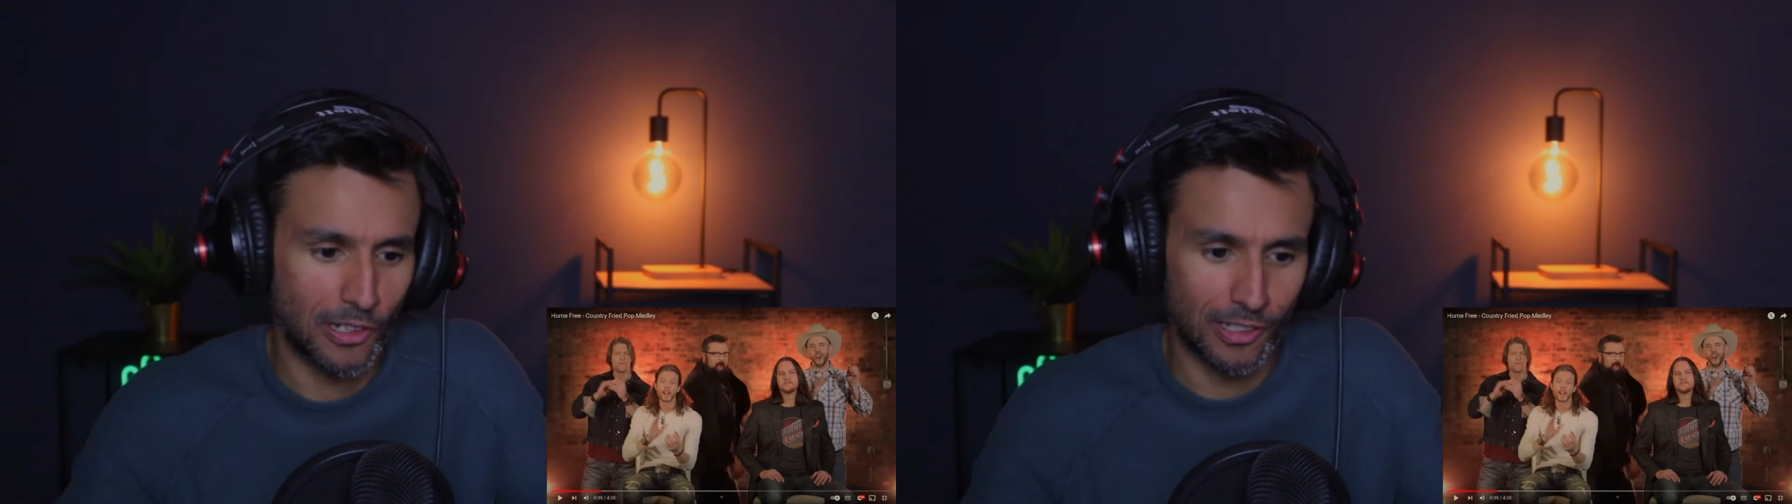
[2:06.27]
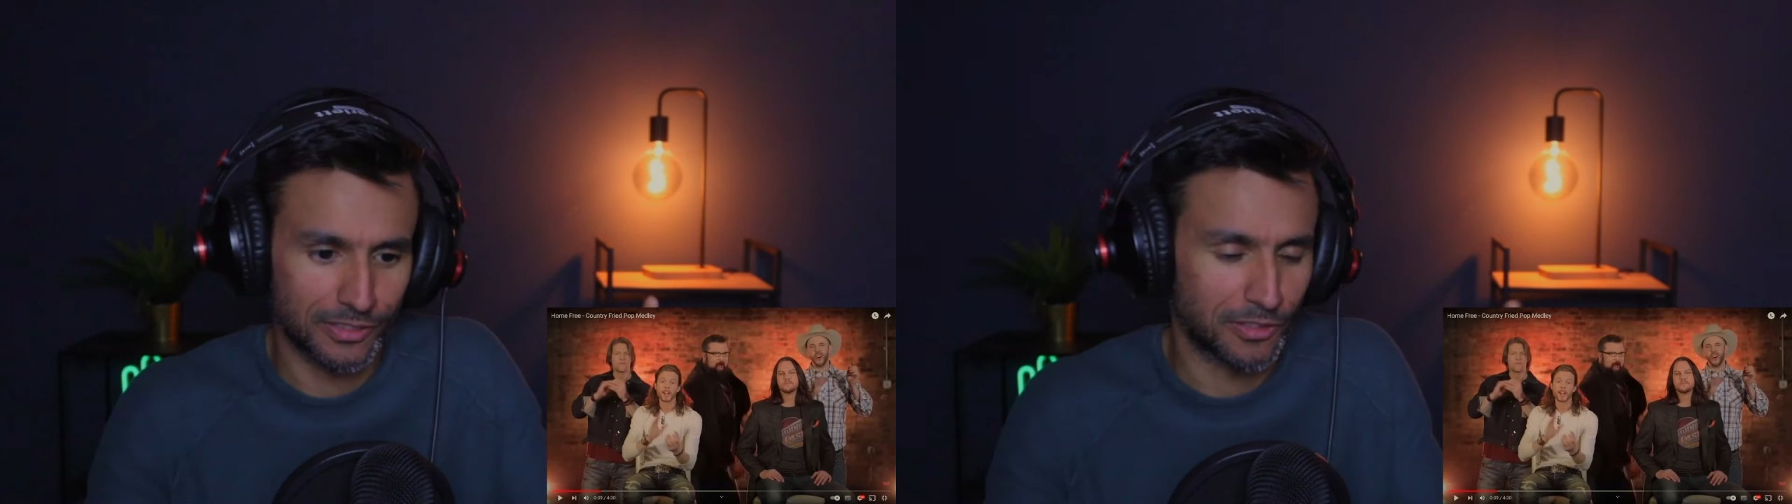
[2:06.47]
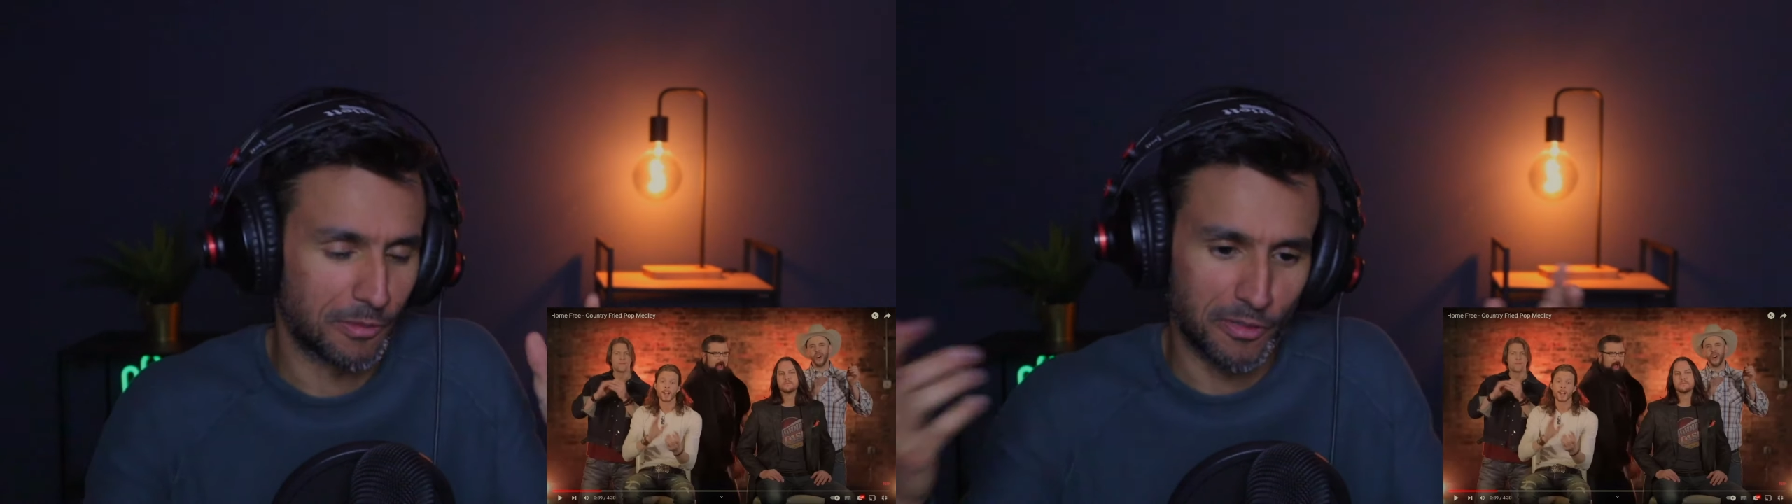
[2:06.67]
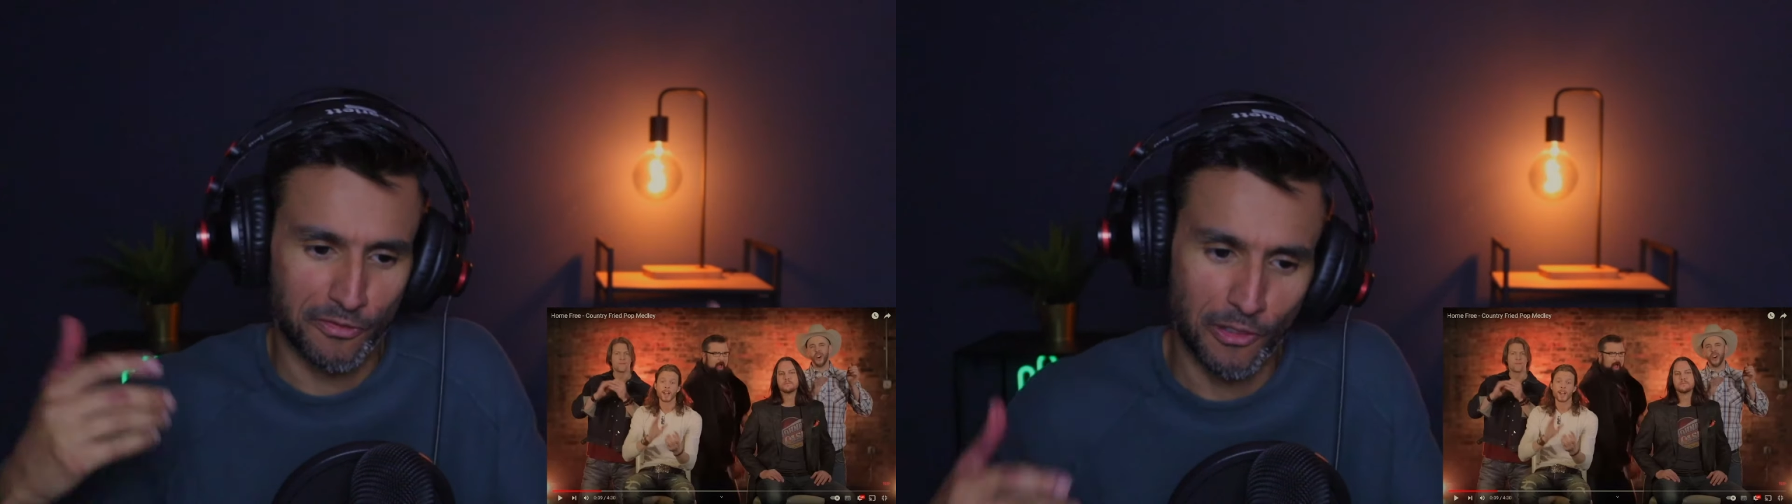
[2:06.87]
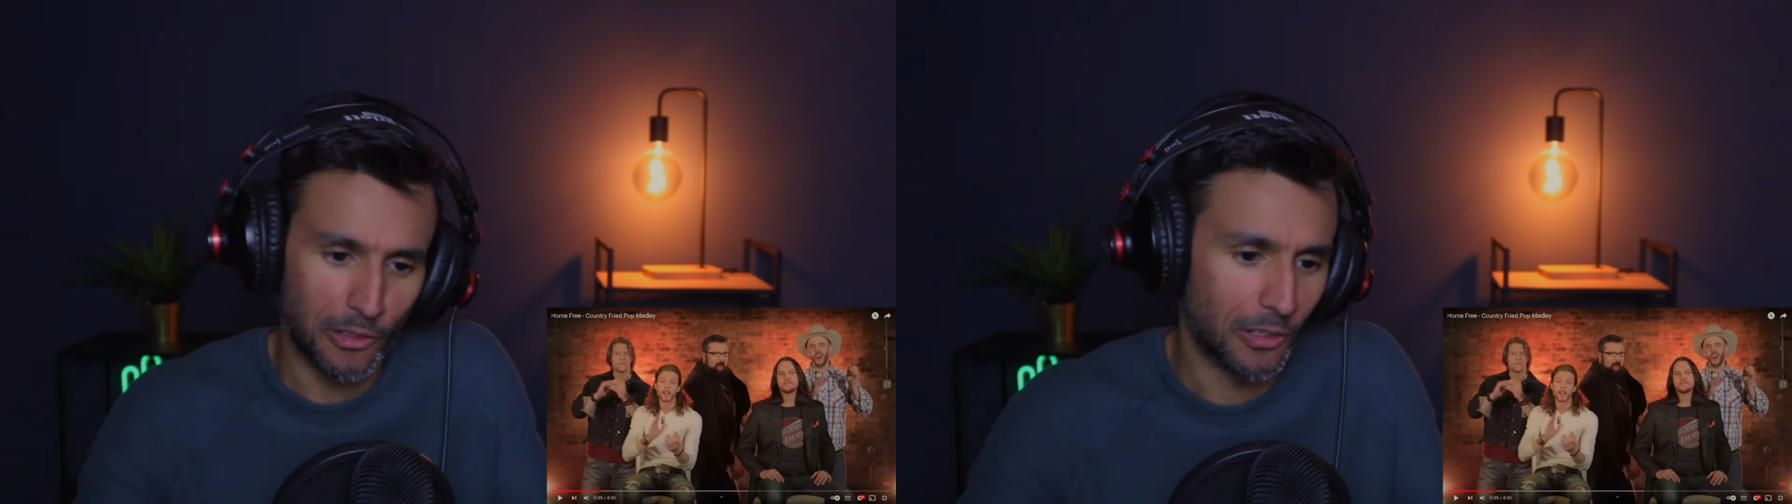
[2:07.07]
songs
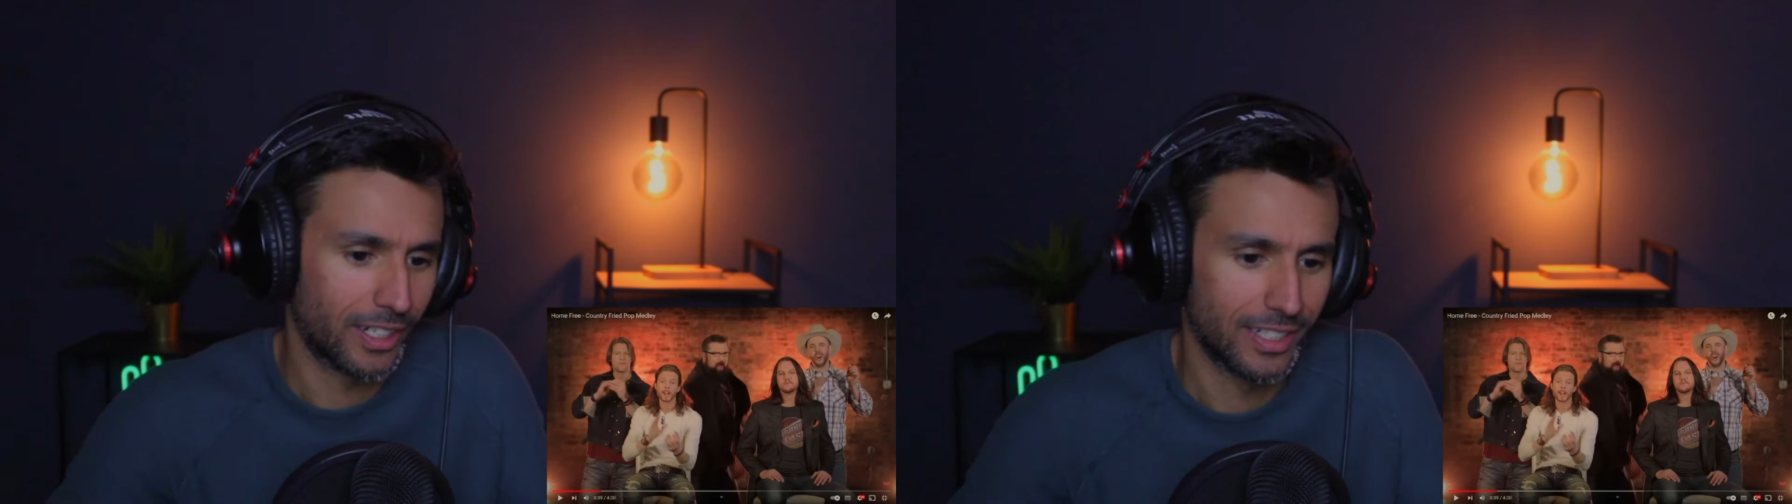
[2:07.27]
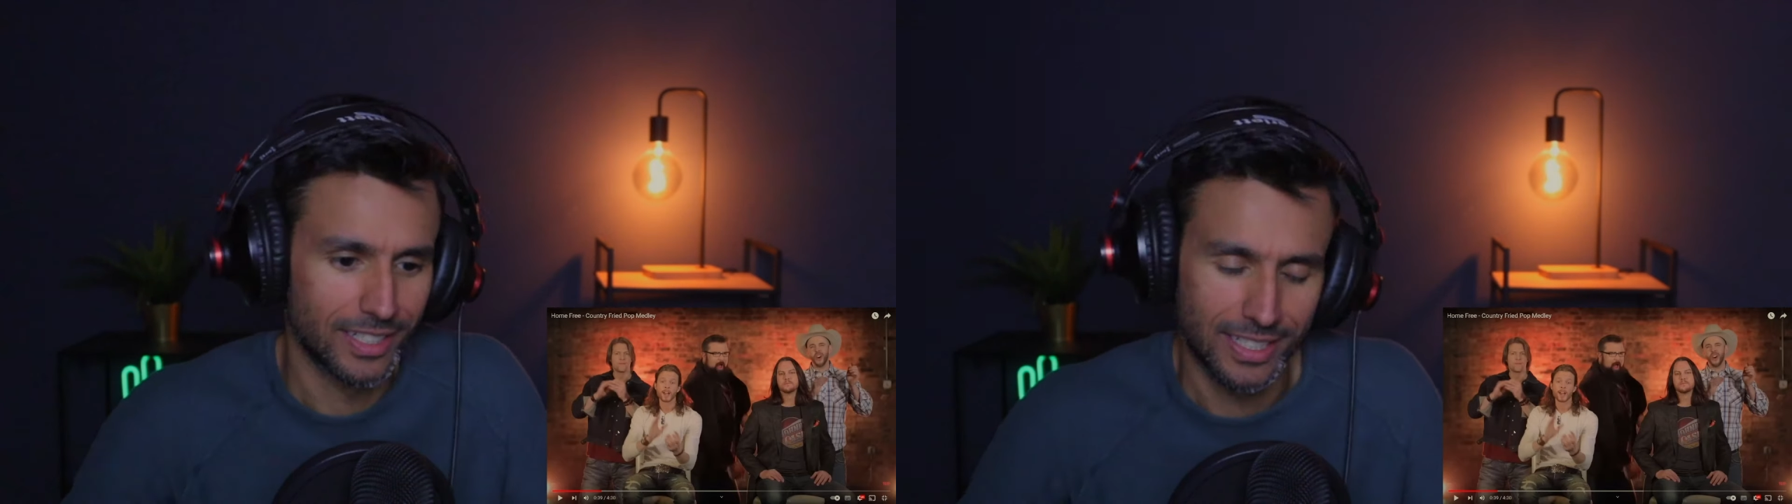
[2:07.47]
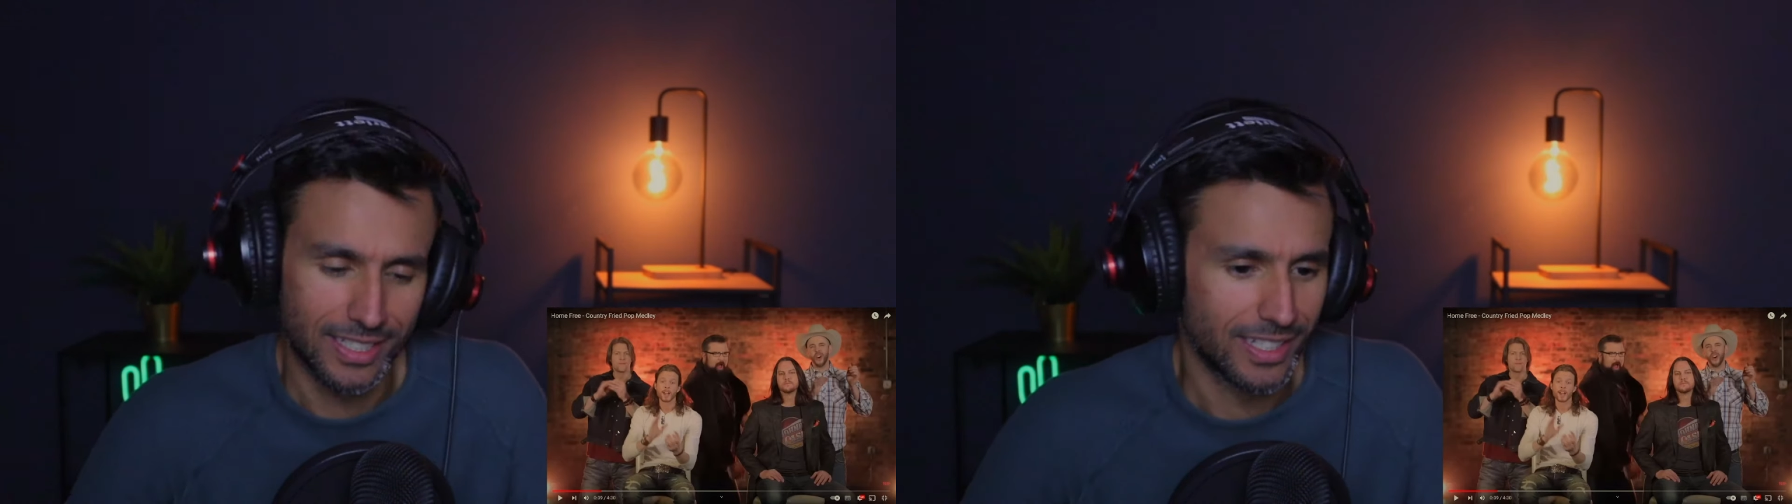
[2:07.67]
from before,